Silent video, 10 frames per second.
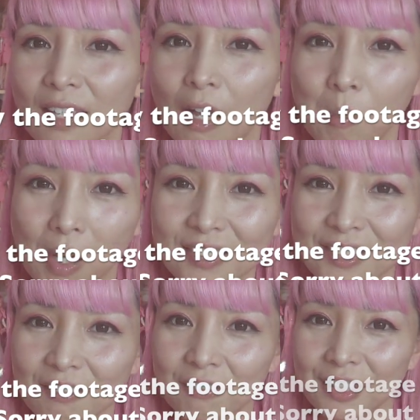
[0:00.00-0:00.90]

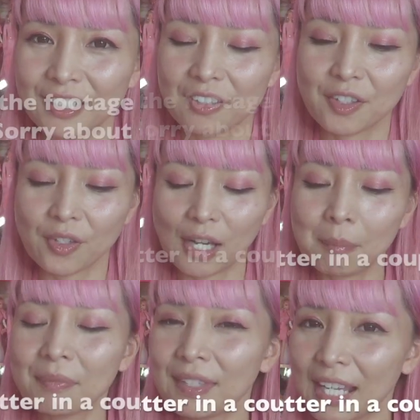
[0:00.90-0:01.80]
unboxing video so
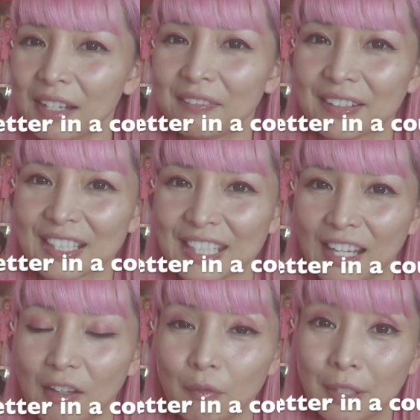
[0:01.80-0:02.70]
I'm not really
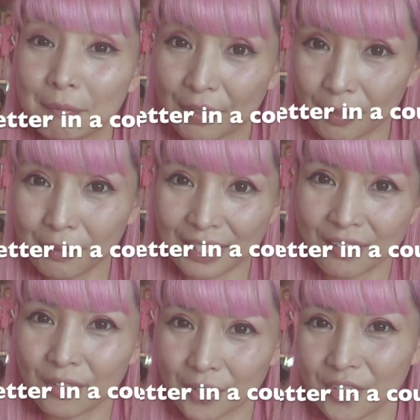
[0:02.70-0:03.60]

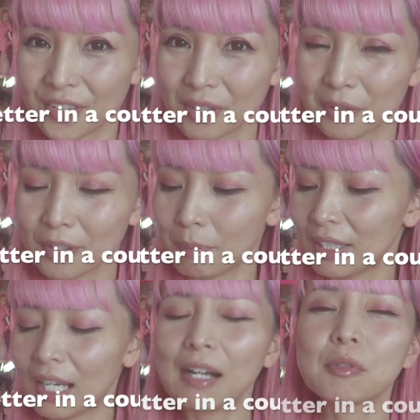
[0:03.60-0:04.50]
reviewing their stores
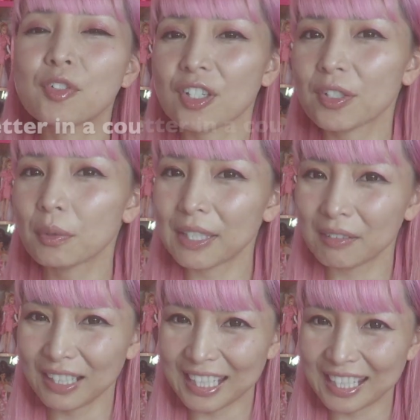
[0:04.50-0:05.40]
but I will just
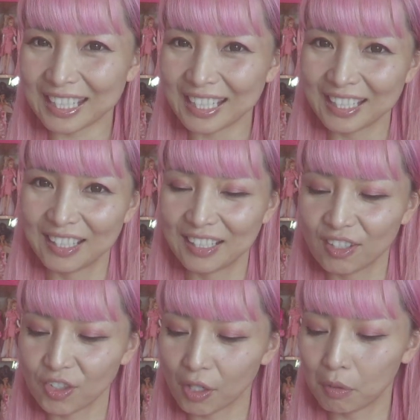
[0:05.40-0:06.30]
quickly
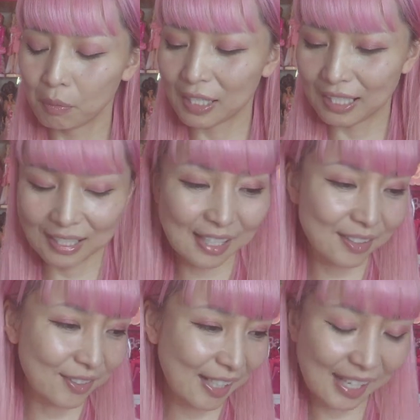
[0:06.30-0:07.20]
show what I
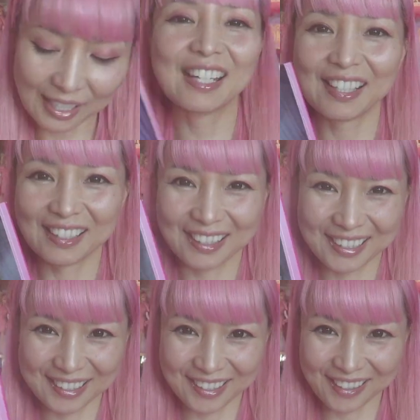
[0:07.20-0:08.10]
got today got
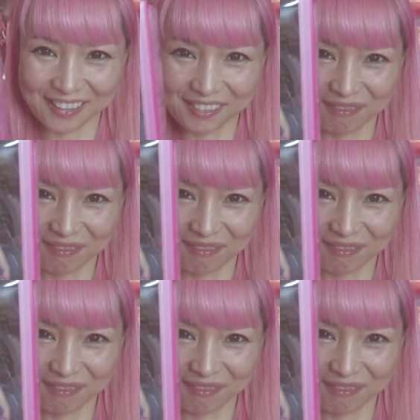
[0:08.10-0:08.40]
this girl